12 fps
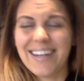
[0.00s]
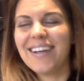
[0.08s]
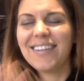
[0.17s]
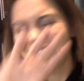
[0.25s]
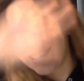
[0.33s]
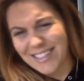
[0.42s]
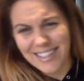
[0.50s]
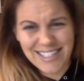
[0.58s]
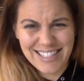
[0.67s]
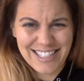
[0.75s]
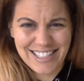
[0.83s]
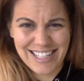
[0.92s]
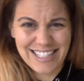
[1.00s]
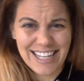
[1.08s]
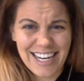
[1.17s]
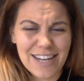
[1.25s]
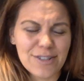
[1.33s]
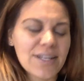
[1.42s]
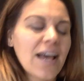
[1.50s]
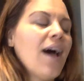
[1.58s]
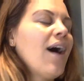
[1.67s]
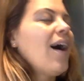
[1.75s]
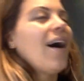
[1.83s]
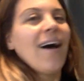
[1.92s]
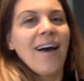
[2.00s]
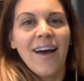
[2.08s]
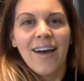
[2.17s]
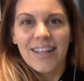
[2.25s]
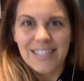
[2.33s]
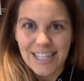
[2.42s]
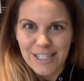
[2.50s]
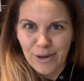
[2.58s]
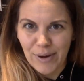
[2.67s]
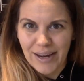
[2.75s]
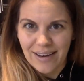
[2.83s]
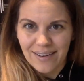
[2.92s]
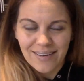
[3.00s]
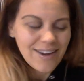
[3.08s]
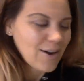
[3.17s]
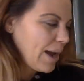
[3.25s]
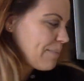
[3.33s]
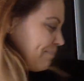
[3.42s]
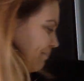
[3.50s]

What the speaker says: and the list just continues. Let's get to it. Okay,